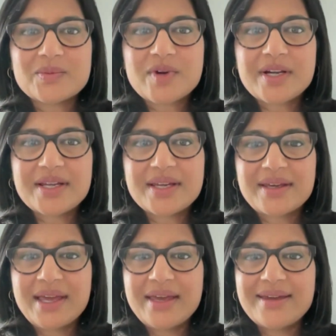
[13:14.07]

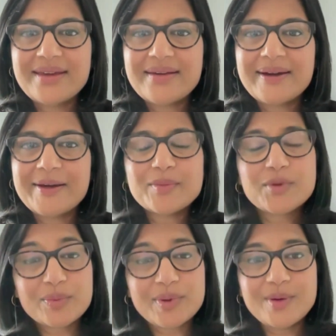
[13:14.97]
running a
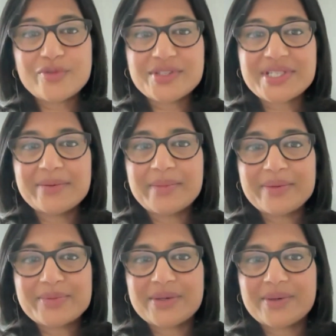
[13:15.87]
group home for teen
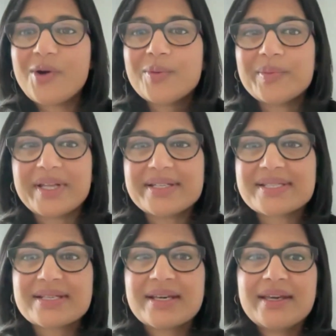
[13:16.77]
moms who are
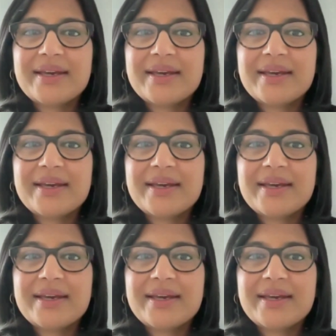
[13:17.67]
homeless.